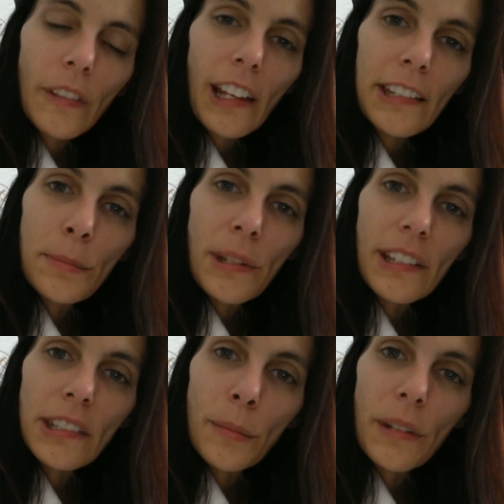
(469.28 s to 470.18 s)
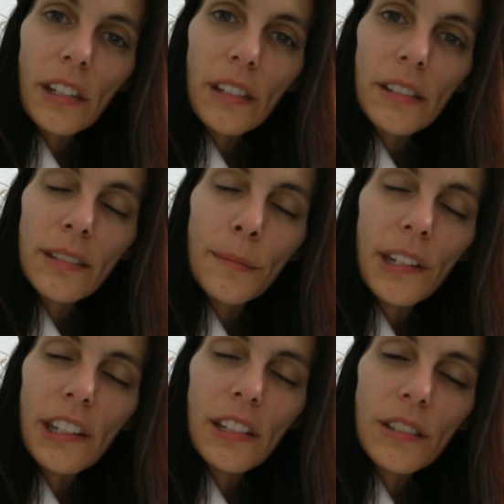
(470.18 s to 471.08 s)
It's being
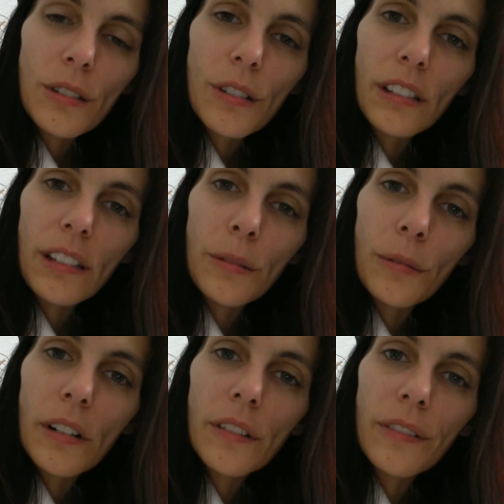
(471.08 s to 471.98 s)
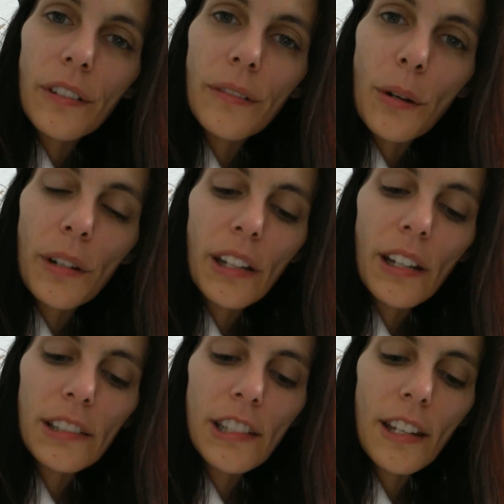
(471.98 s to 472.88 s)
submitted internally at work for a voting
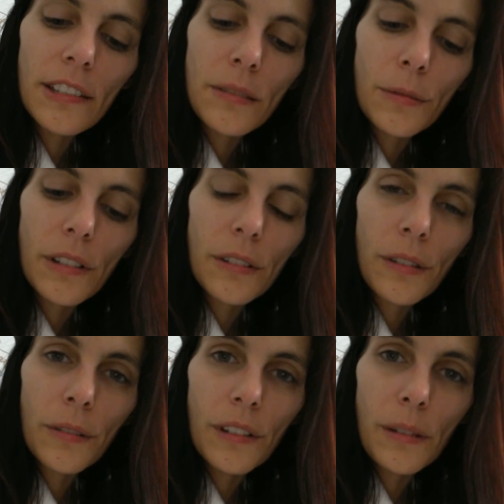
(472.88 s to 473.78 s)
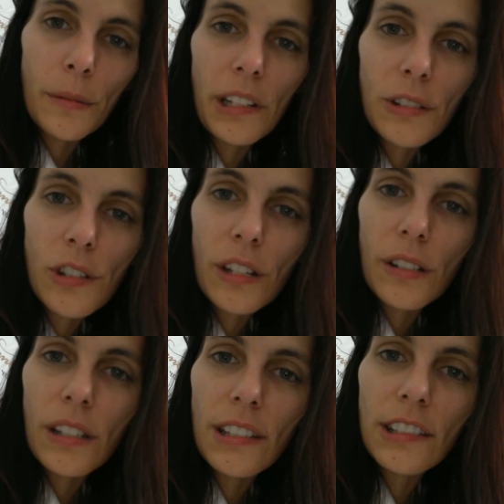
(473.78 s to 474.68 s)
contest where 3 winning
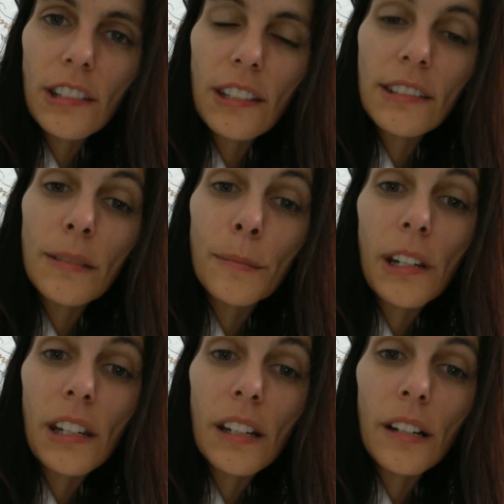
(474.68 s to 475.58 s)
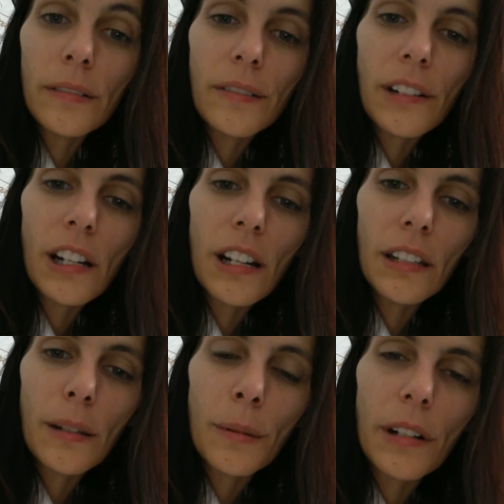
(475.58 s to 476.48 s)
charities get some money off of our
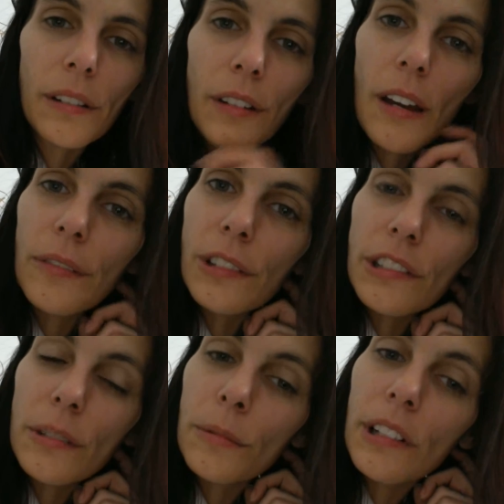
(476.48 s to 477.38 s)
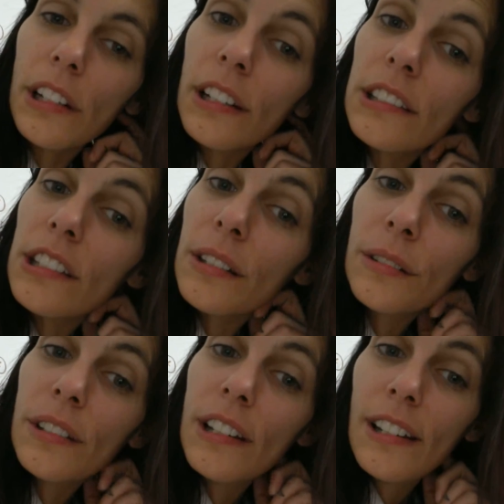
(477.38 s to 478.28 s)
holiday party raffles and whatnot. So
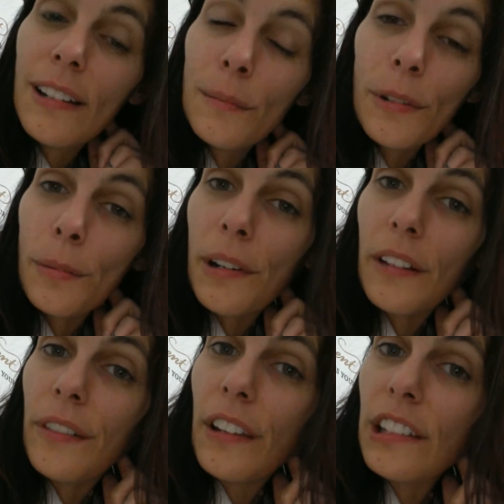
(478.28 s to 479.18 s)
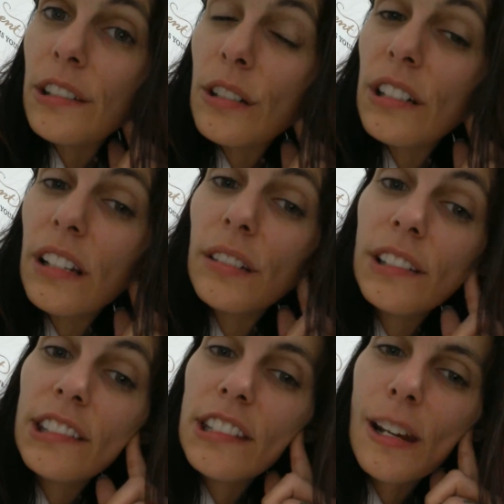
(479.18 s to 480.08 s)
pretty proud of how that turned out.
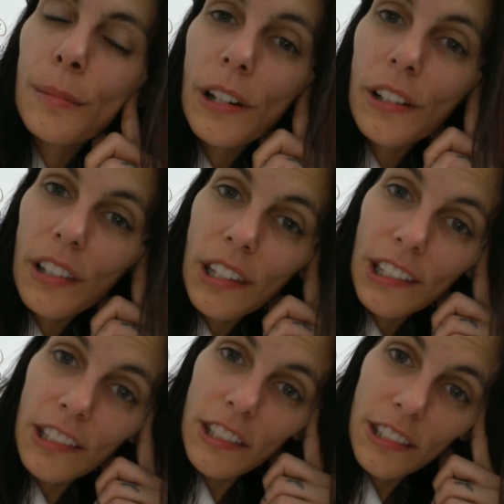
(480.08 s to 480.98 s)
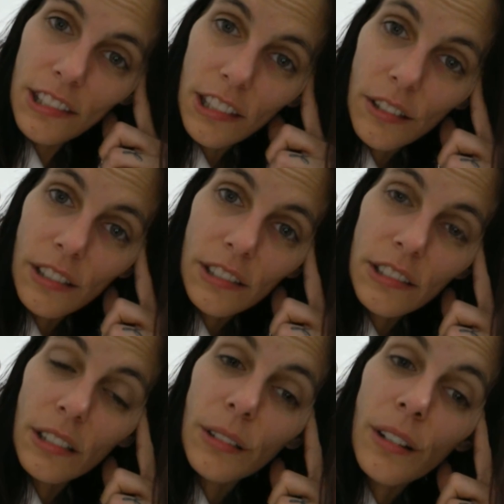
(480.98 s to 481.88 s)
It's not part of this series,
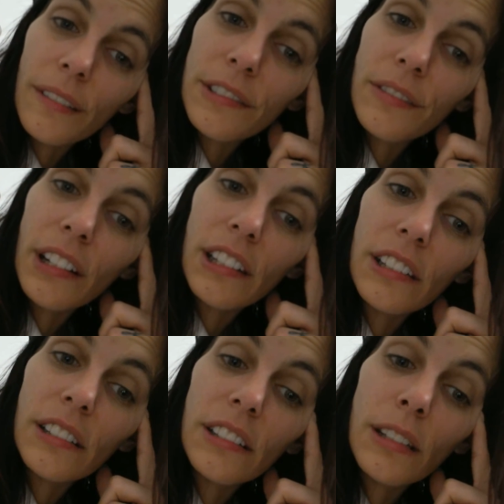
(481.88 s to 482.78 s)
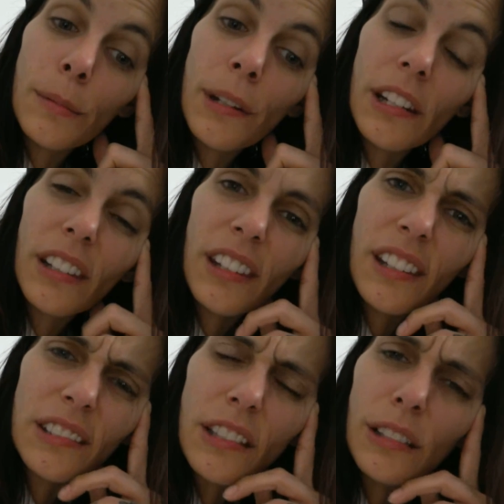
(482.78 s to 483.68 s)
so you have to find it independently. I think
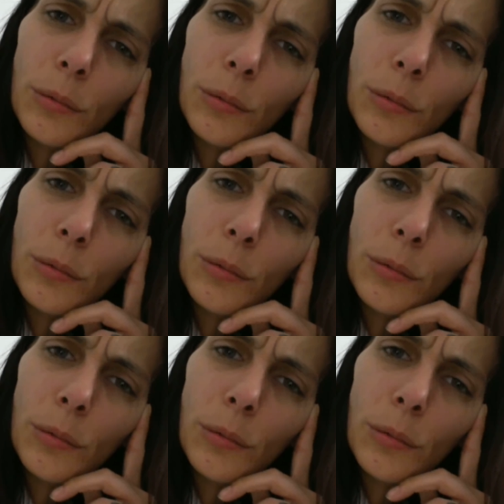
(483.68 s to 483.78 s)
it's called